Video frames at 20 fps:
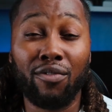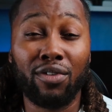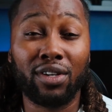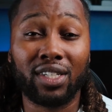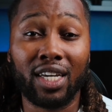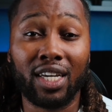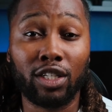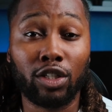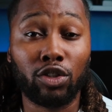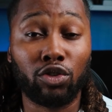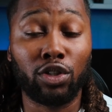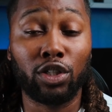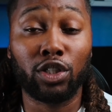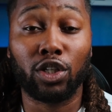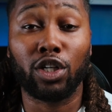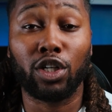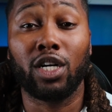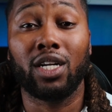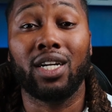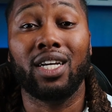risk industries
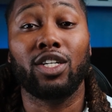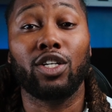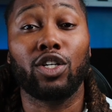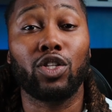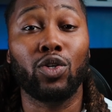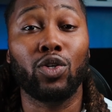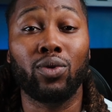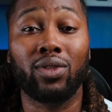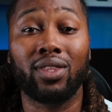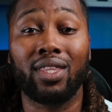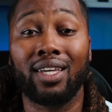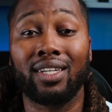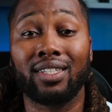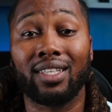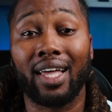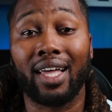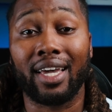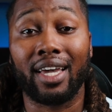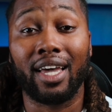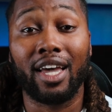are going to include things
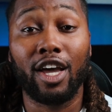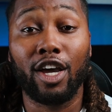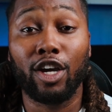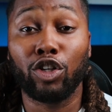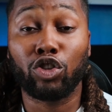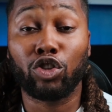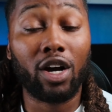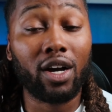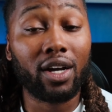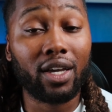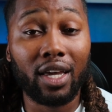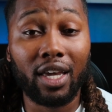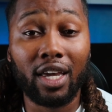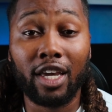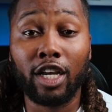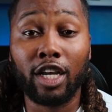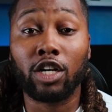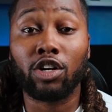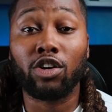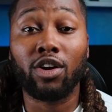like trucking,